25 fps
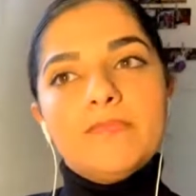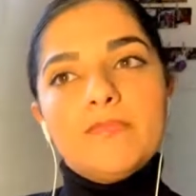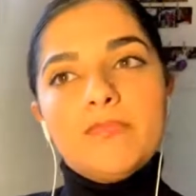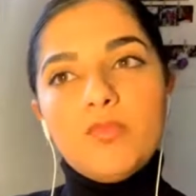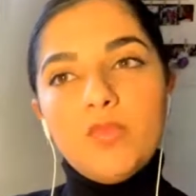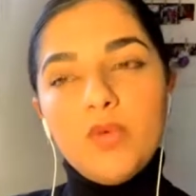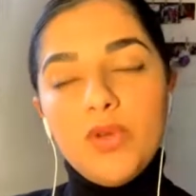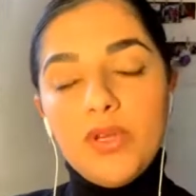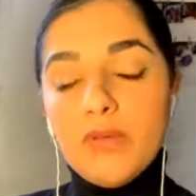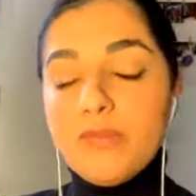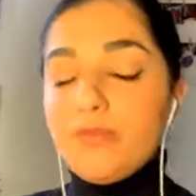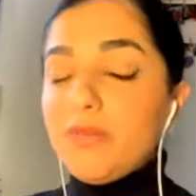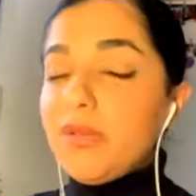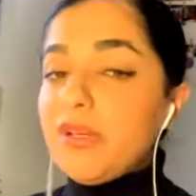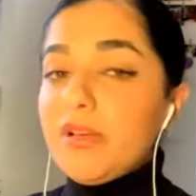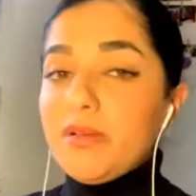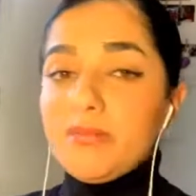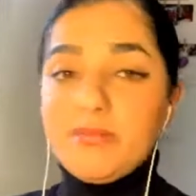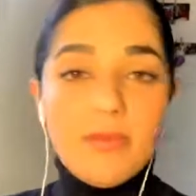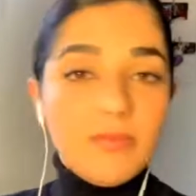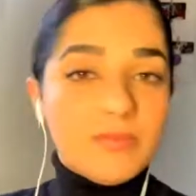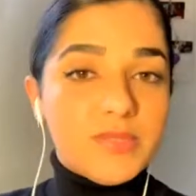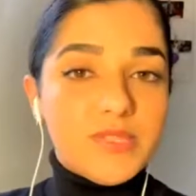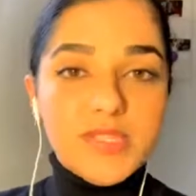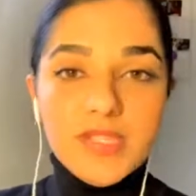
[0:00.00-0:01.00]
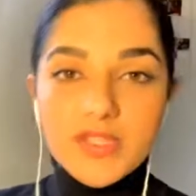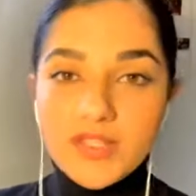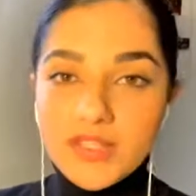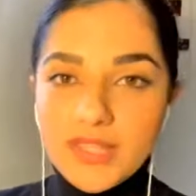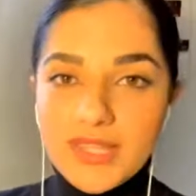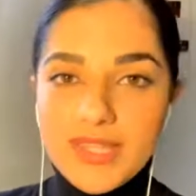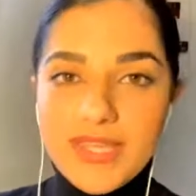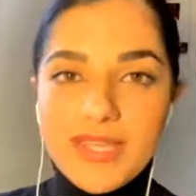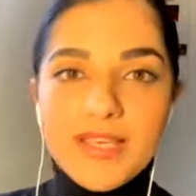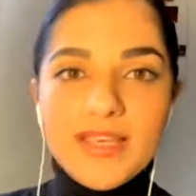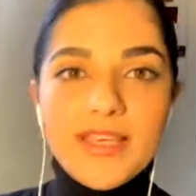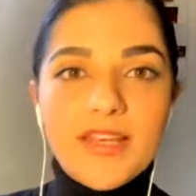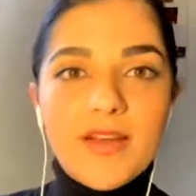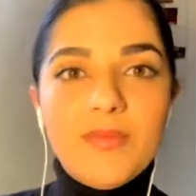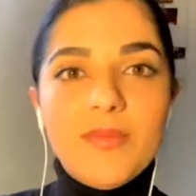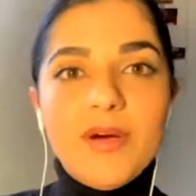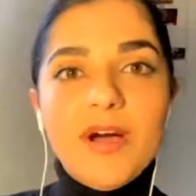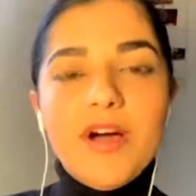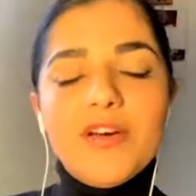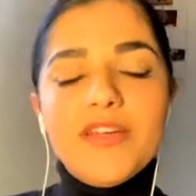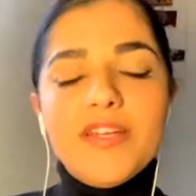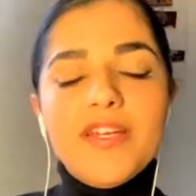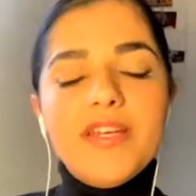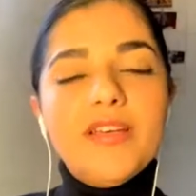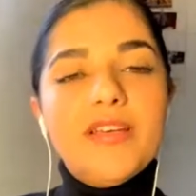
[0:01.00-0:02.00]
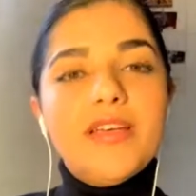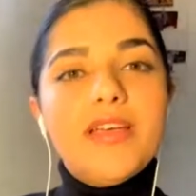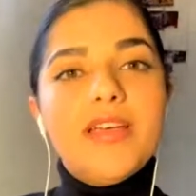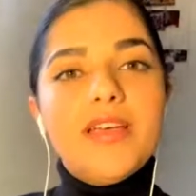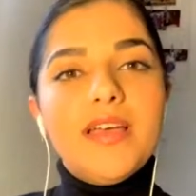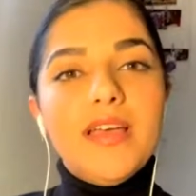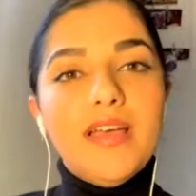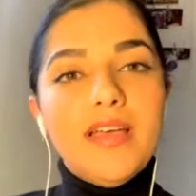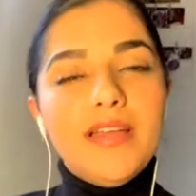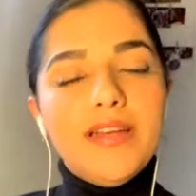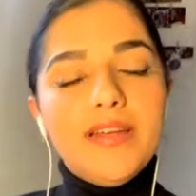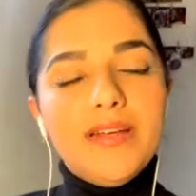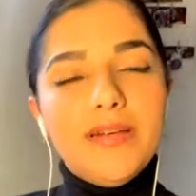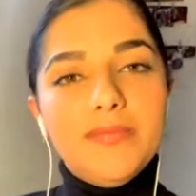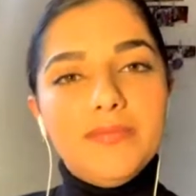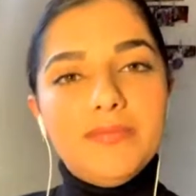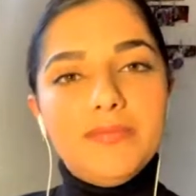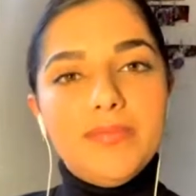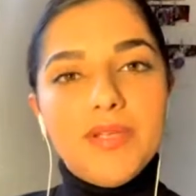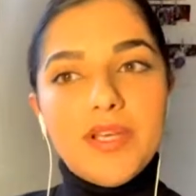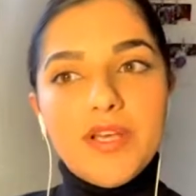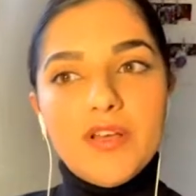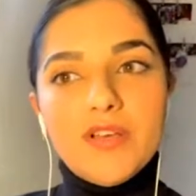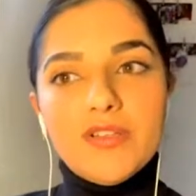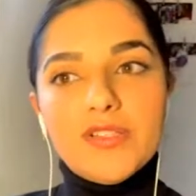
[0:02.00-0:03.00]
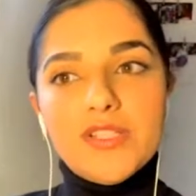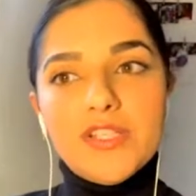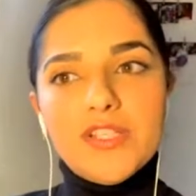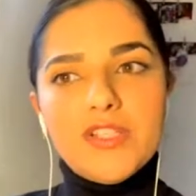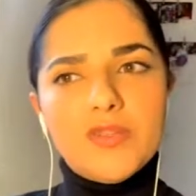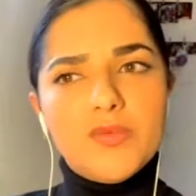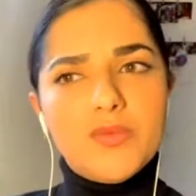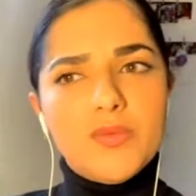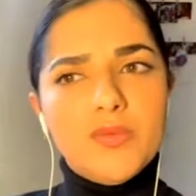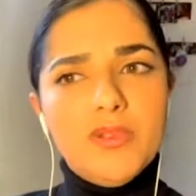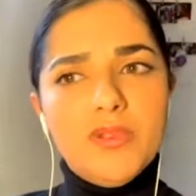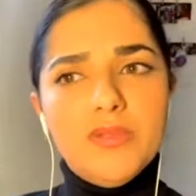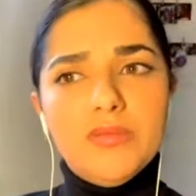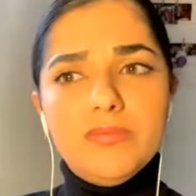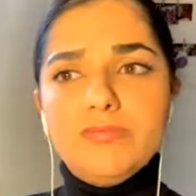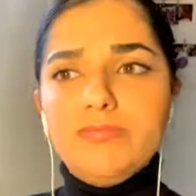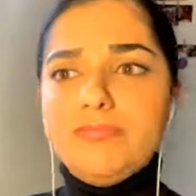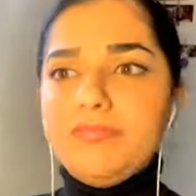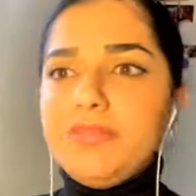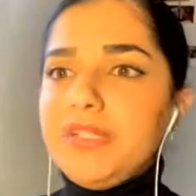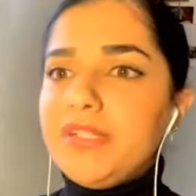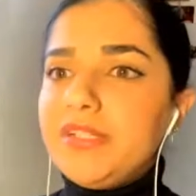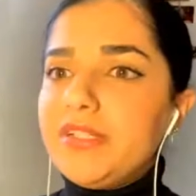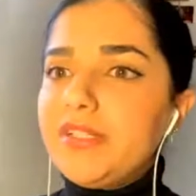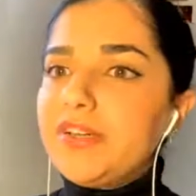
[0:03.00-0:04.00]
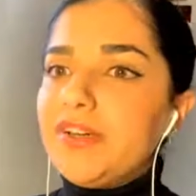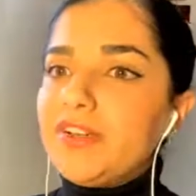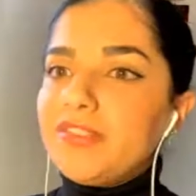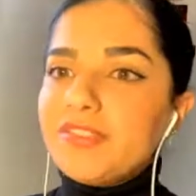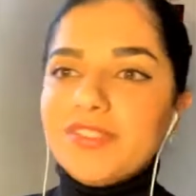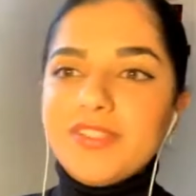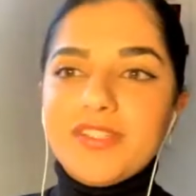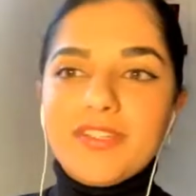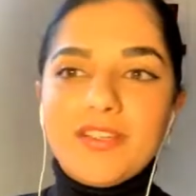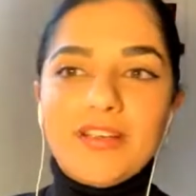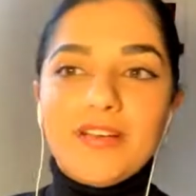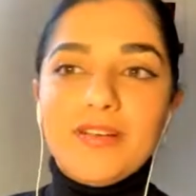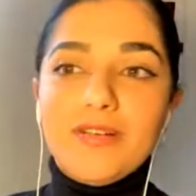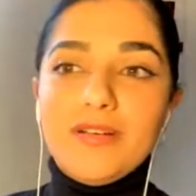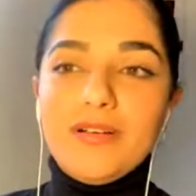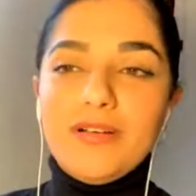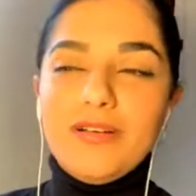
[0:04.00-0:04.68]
I'm still thinking about it, and because it will be costing